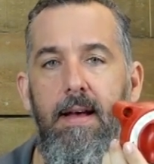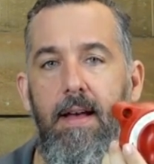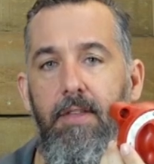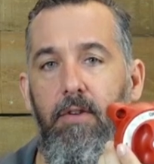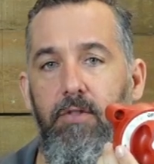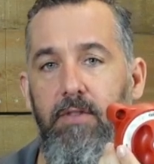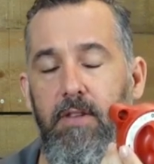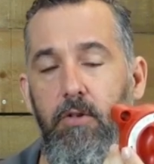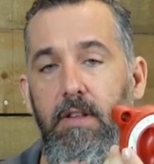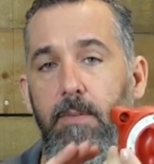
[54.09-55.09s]
Uh, there's
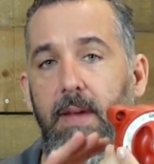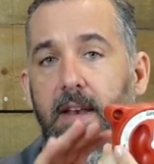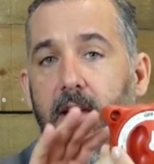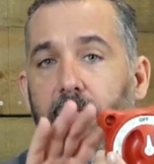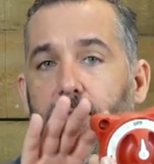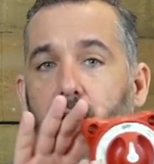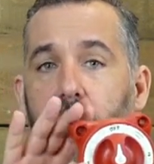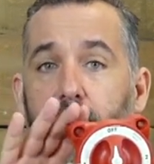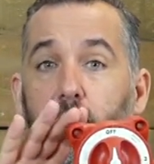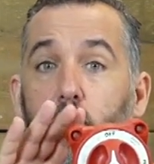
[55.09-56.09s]
certainly been ev
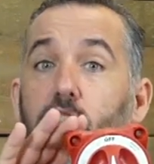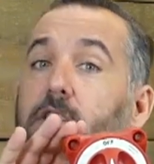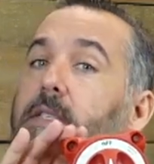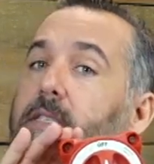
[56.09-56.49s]
an evolution